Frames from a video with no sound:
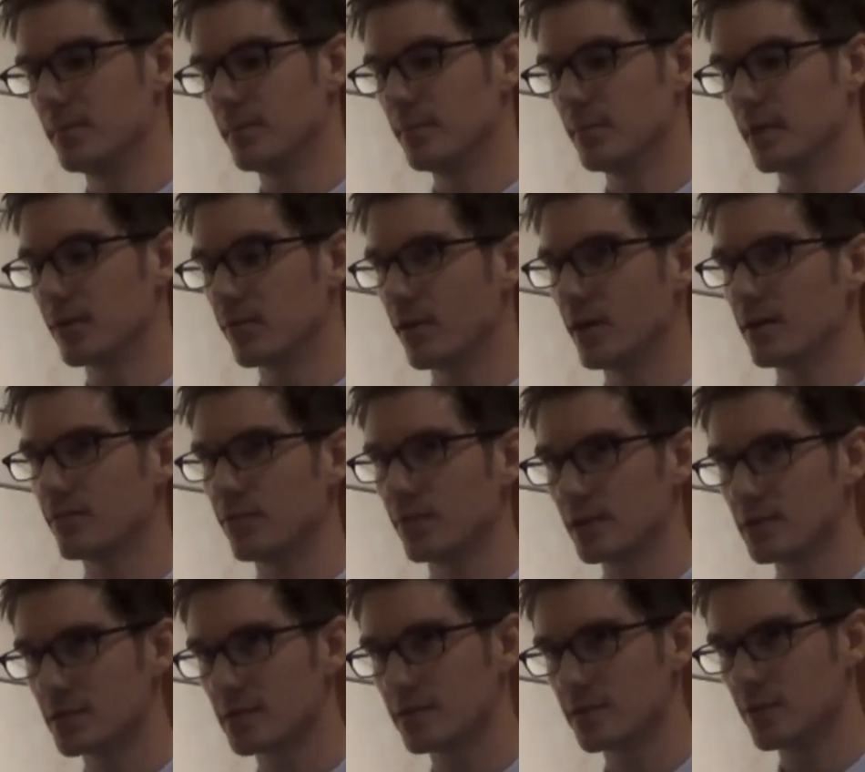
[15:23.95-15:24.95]
My wife
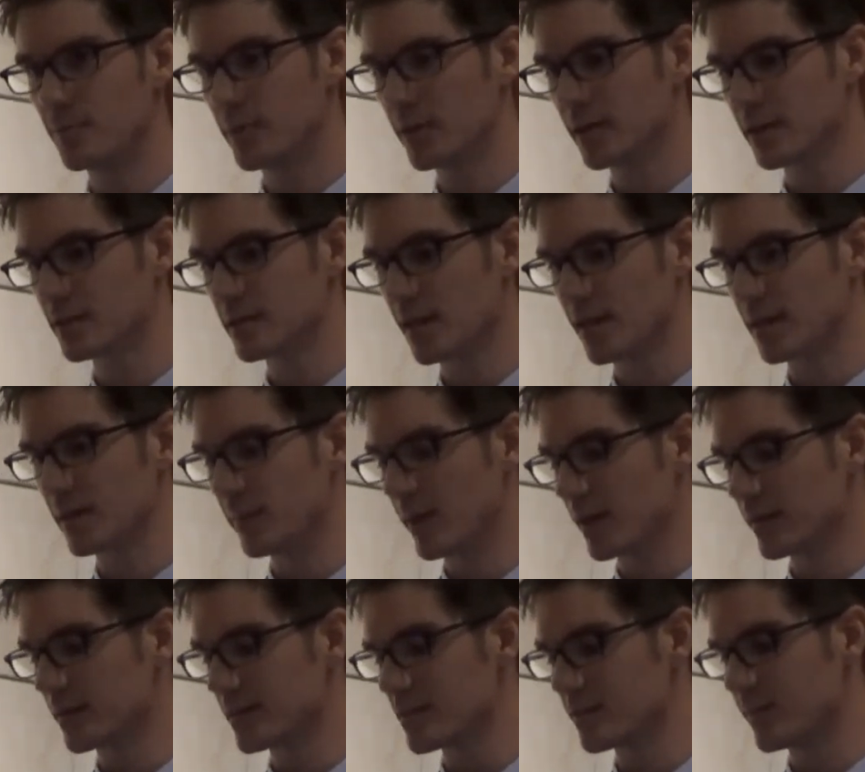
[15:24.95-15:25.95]
was super excited
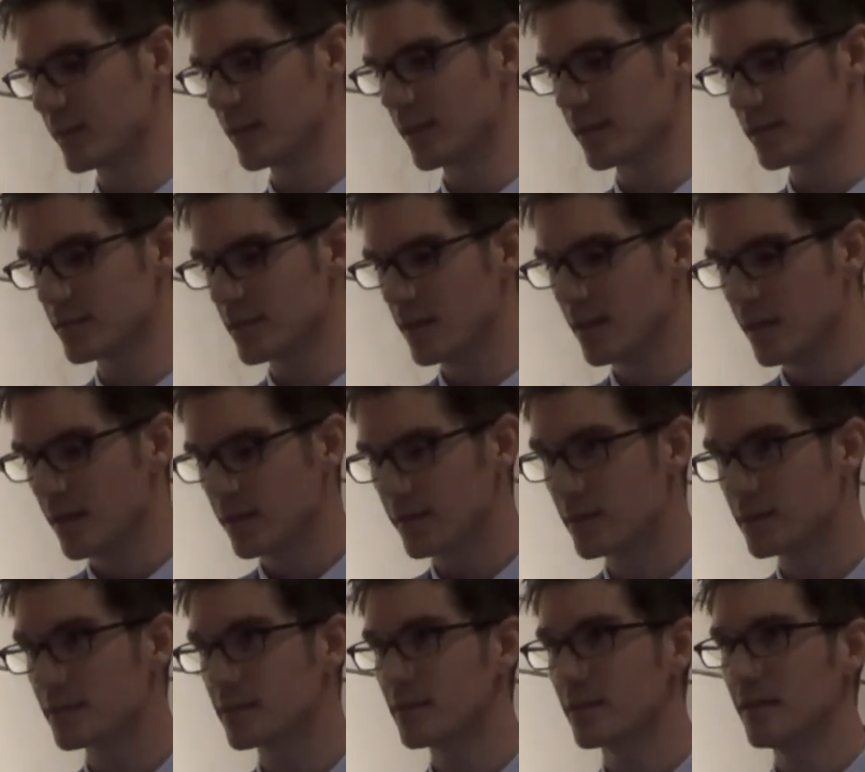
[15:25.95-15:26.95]
about this because
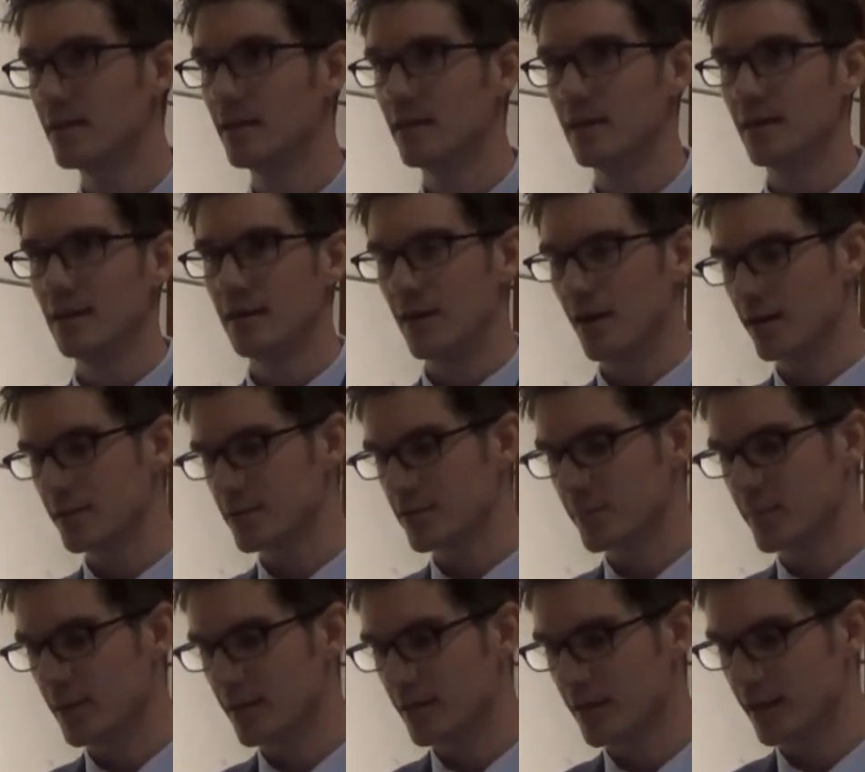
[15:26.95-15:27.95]
this
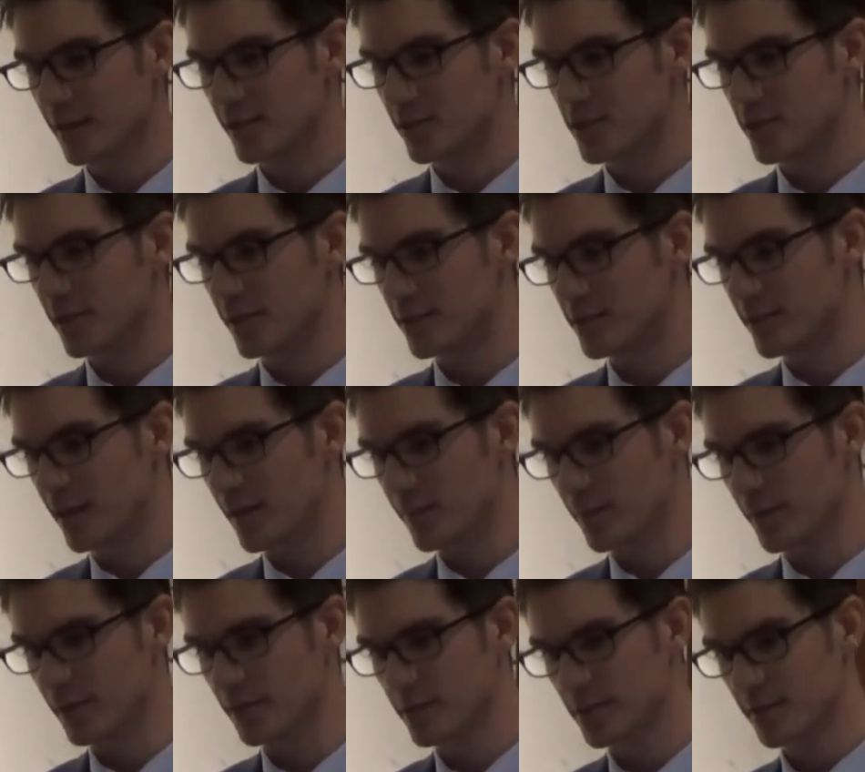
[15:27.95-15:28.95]
also meant that I could change
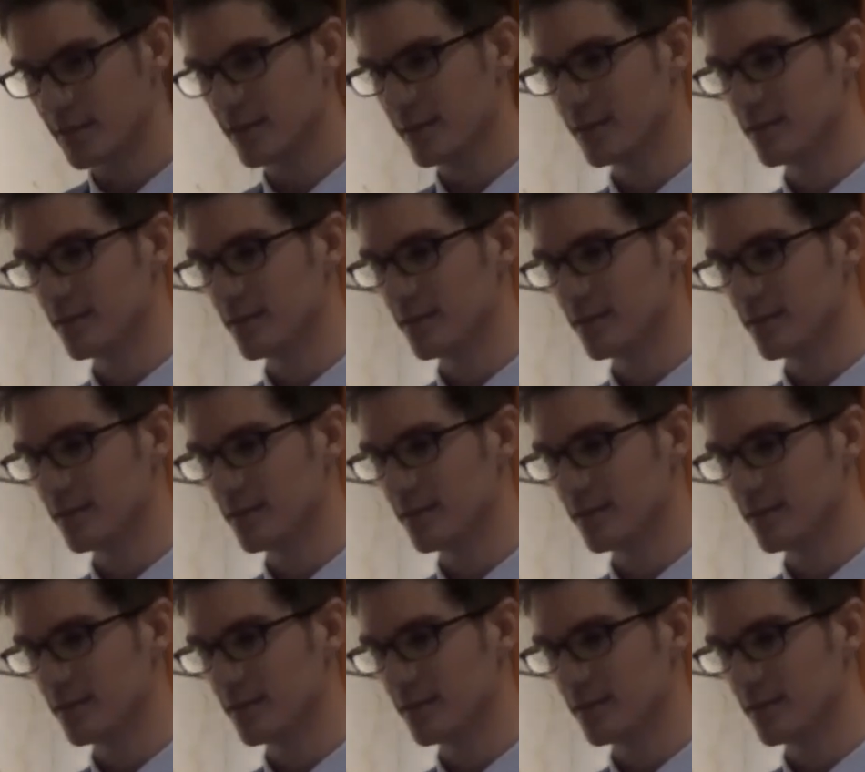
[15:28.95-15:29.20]
diapers.